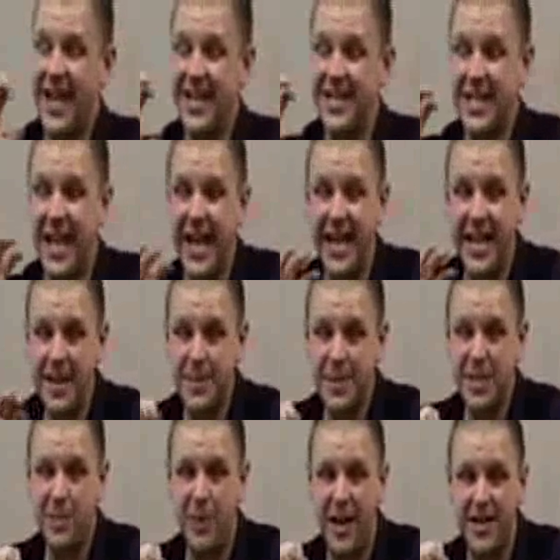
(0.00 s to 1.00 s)
and take up
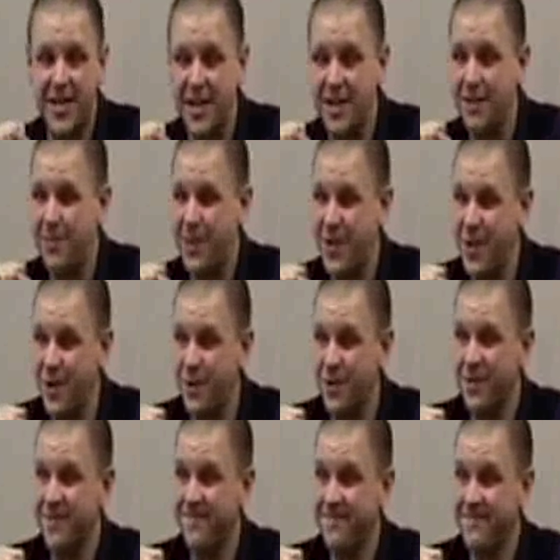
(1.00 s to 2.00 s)
space on a pew.